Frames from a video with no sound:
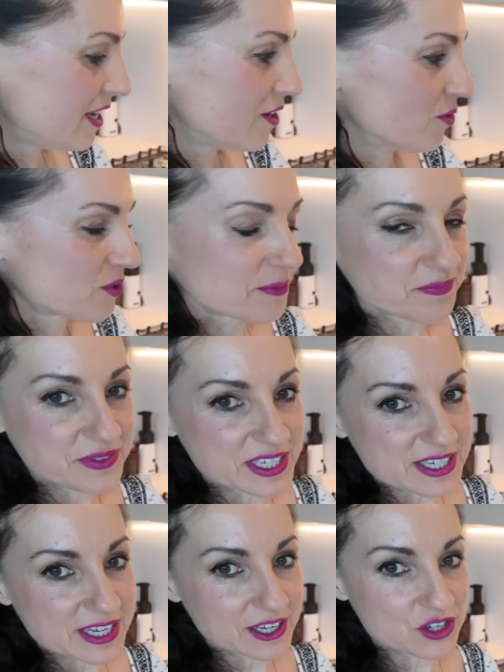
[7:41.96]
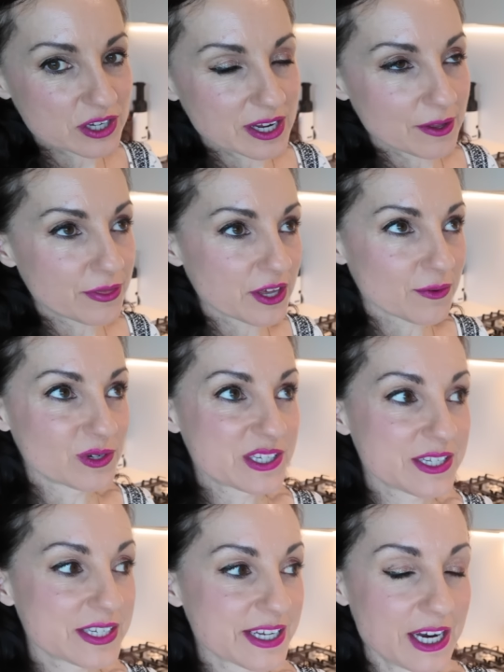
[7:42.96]
look, this kitchen, I think, was
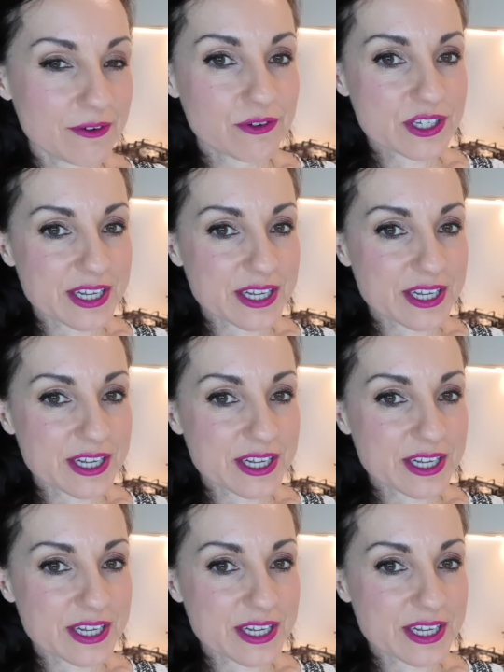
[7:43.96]
designed for